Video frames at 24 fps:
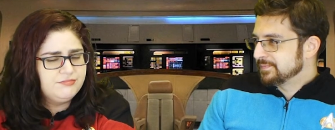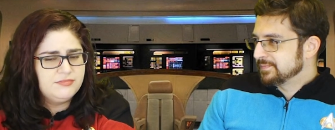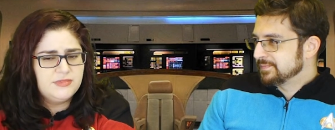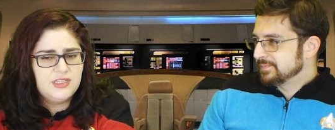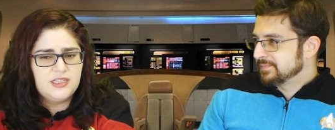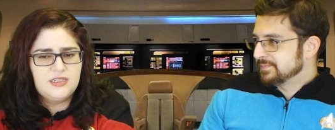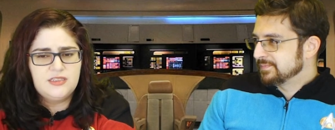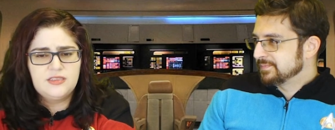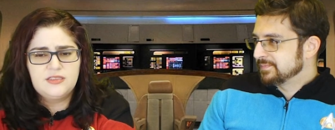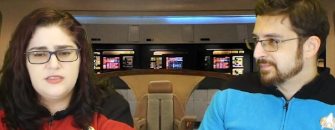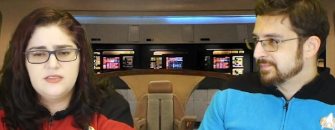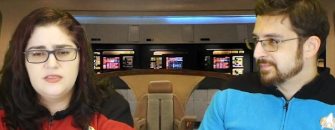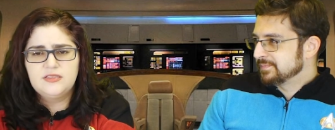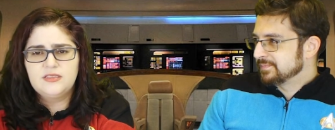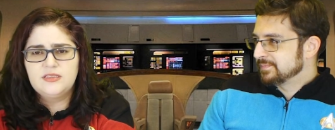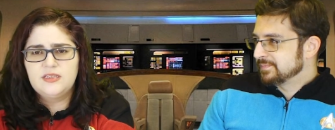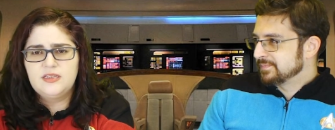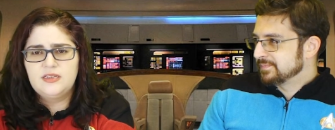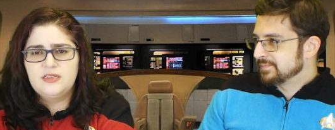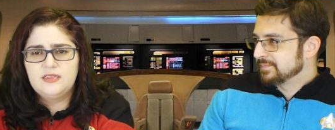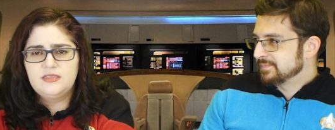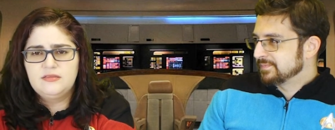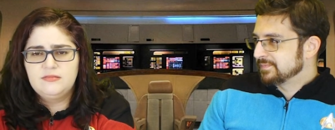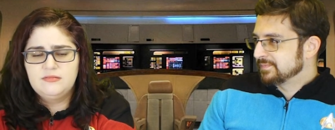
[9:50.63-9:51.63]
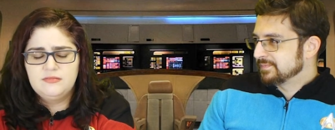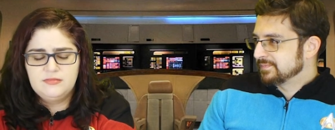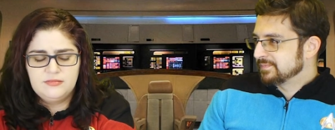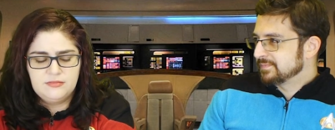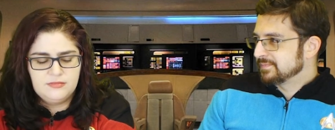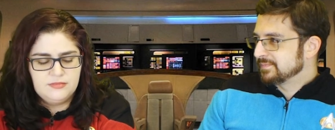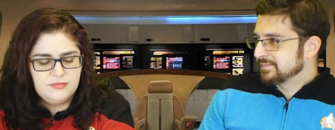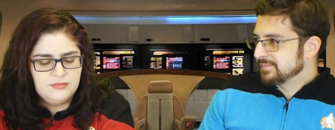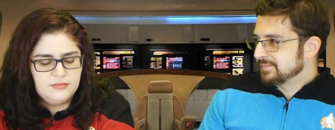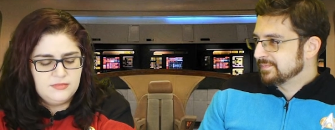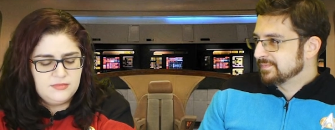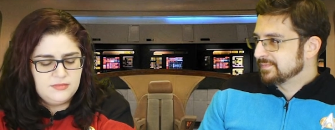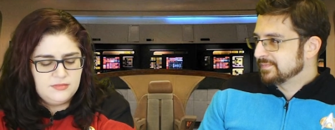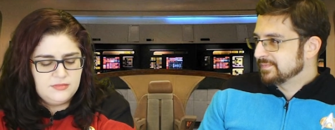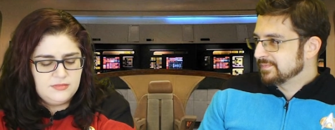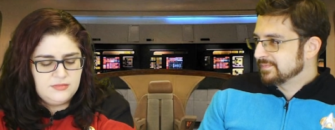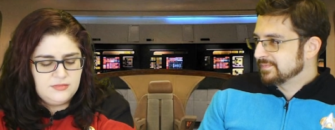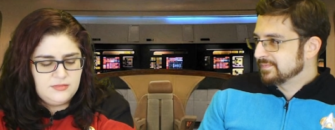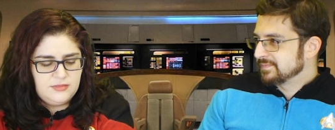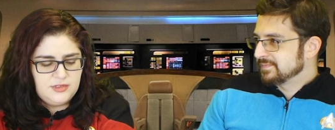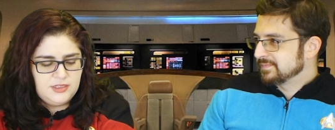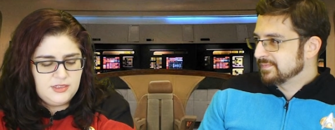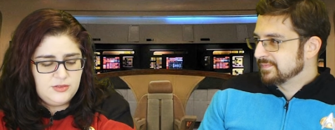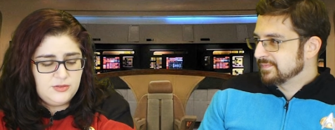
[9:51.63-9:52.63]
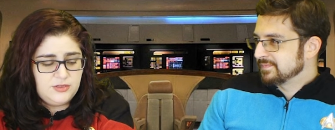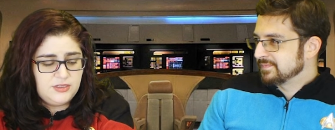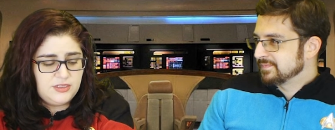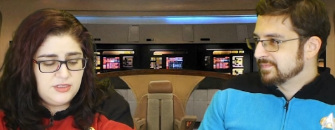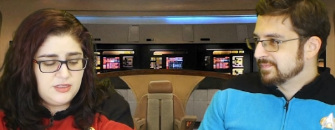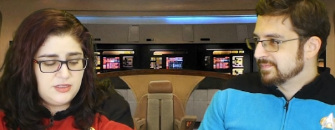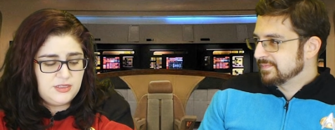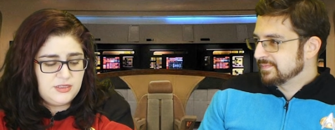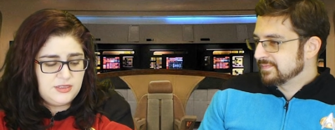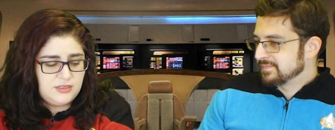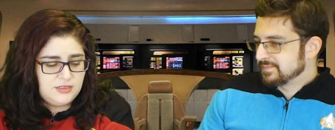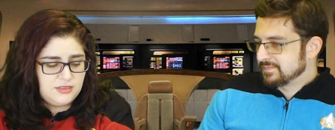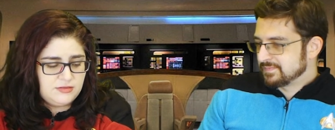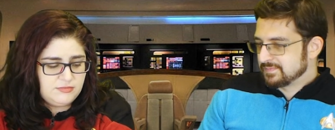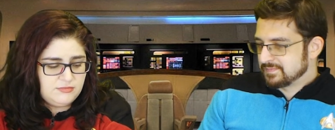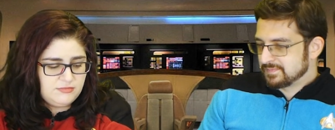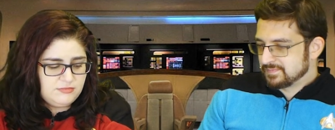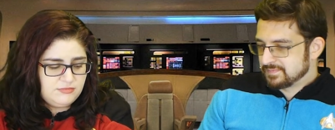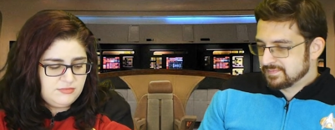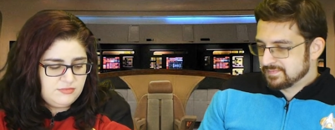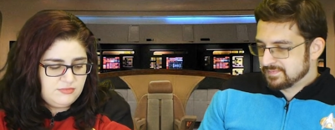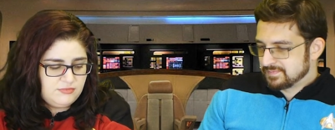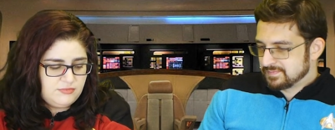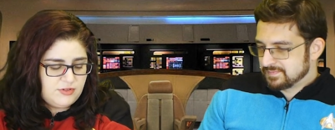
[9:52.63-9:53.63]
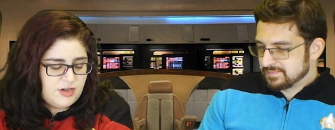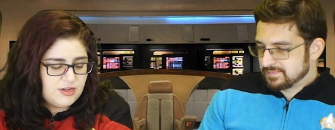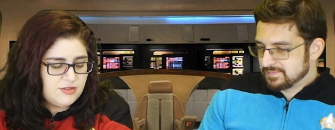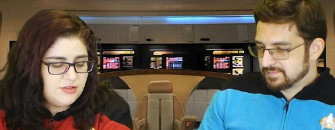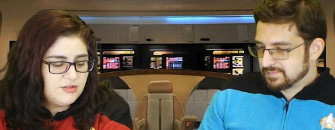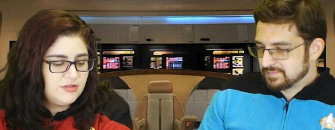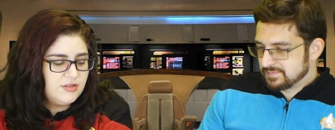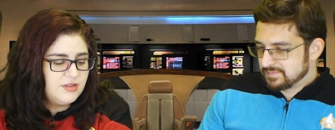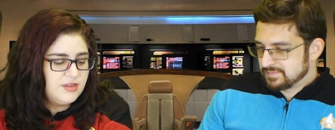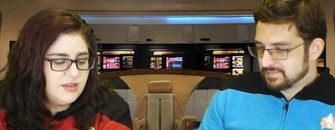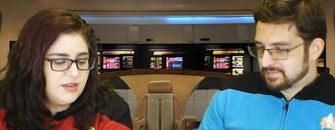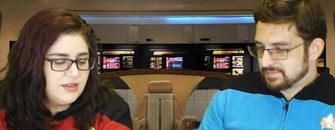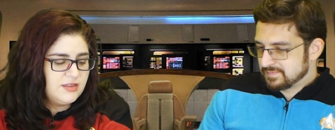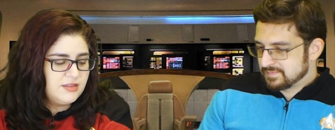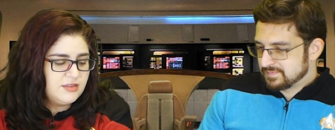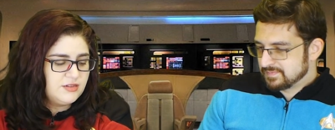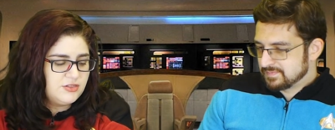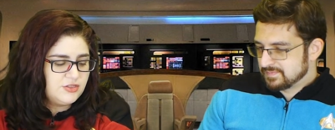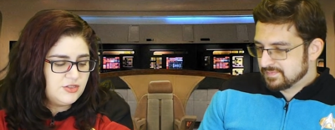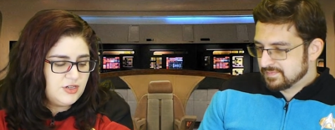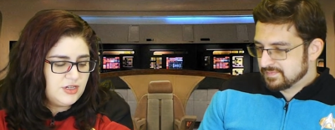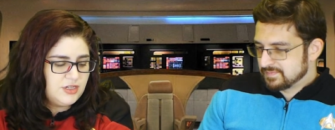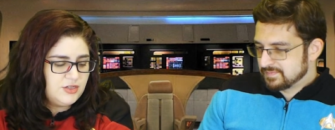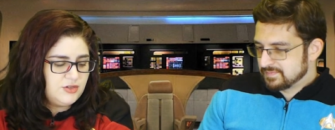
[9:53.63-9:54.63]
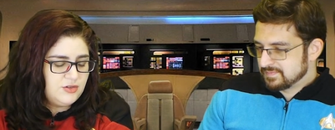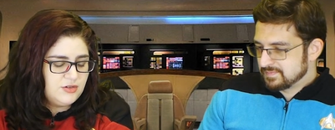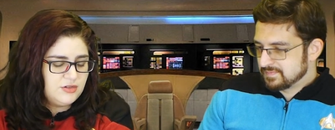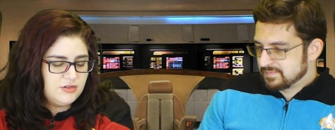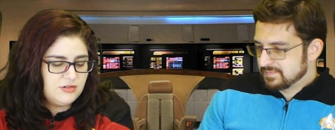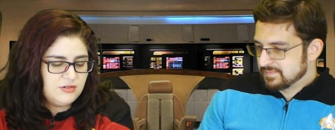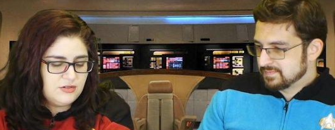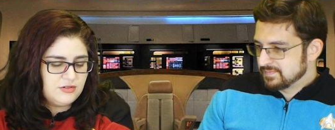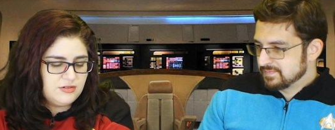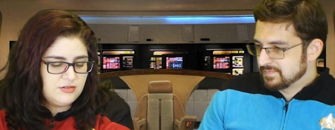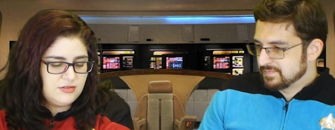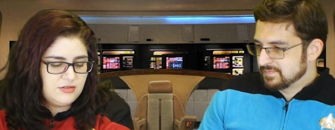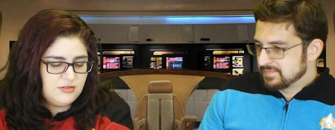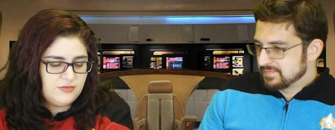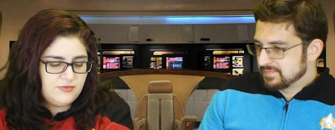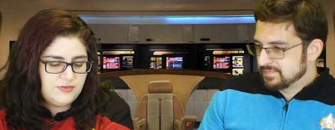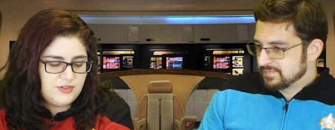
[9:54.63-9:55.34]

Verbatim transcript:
Speaker 1: That is so sad. I will say this: rather than getting the tricorder or the